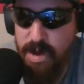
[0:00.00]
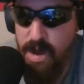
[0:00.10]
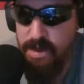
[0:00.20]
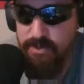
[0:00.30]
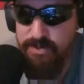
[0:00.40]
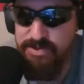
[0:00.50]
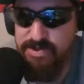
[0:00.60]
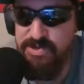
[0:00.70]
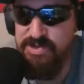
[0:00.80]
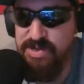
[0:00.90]
I would
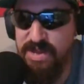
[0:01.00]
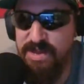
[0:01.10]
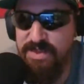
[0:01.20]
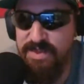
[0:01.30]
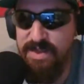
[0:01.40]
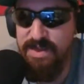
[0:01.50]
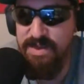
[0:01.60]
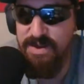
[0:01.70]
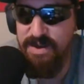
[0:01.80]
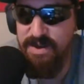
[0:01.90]
just say
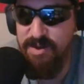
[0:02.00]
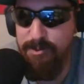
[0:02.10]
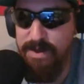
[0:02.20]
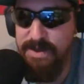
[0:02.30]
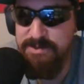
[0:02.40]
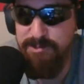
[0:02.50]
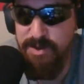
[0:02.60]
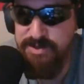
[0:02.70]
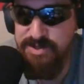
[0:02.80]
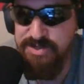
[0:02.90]
that as
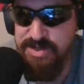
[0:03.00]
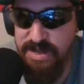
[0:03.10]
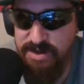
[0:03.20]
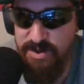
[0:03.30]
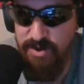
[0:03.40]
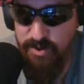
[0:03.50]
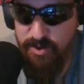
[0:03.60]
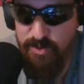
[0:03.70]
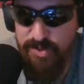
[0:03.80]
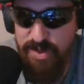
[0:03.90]
much as I
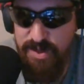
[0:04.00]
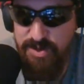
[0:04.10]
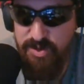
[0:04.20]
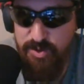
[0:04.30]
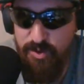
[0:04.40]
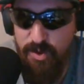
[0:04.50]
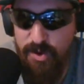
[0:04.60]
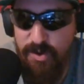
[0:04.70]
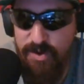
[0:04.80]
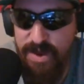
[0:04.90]
know that you
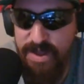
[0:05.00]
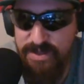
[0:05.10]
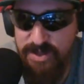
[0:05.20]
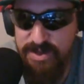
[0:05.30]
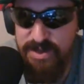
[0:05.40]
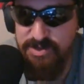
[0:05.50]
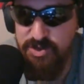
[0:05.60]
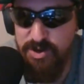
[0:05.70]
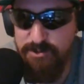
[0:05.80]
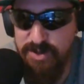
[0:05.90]
are a Lucky
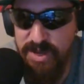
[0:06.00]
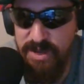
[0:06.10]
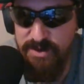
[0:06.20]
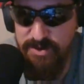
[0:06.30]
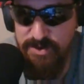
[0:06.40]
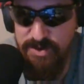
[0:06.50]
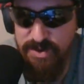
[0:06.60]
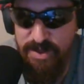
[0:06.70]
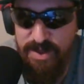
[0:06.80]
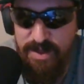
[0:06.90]
Charms hater,
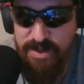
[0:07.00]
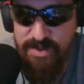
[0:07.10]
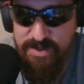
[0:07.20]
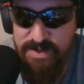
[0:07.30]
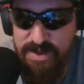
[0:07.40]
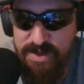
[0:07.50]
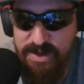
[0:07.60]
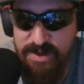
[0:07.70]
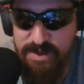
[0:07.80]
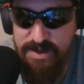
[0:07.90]
that
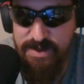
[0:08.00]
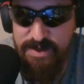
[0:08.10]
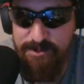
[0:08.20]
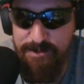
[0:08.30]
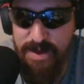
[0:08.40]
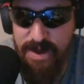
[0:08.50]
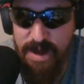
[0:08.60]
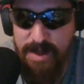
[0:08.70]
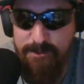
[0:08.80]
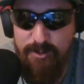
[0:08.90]

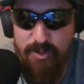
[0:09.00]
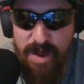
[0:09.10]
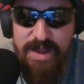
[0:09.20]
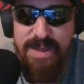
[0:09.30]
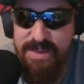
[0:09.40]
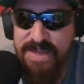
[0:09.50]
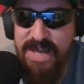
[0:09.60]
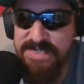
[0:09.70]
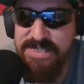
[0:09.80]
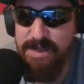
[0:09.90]
I'm right in
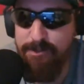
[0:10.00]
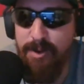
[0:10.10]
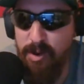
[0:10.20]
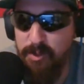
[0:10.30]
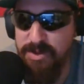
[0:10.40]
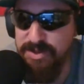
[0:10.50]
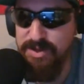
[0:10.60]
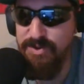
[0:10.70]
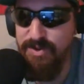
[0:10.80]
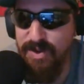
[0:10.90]
that same boat with
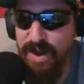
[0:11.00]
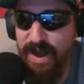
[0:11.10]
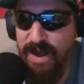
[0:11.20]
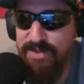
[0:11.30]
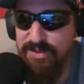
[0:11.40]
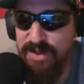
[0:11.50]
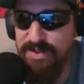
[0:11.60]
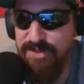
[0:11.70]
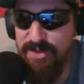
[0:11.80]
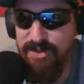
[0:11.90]
you. I
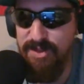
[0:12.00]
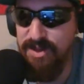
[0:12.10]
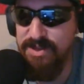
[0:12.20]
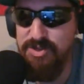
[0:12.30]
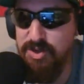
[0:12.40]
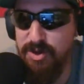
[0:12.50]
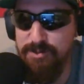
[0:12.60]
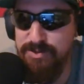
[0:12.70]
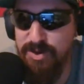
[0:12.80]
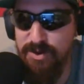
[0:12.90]
think that Lucky
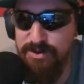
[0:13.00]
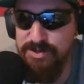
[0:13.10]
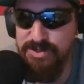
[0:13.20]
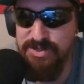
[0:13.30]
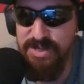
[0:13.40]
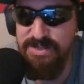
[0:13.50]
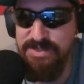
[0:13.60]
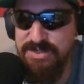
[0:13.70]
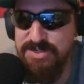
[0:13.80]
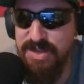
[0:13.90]
Charms are just
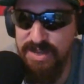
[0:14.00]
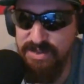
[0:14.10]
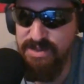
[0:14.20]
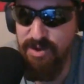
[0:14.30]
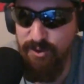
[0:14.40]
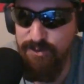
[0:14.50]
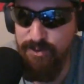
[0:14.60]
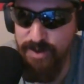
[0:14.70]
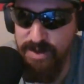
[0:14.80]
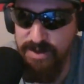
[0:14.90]
insanely
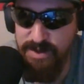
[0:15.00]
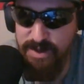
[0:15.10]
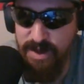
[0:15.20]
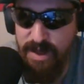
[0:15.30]
overrated.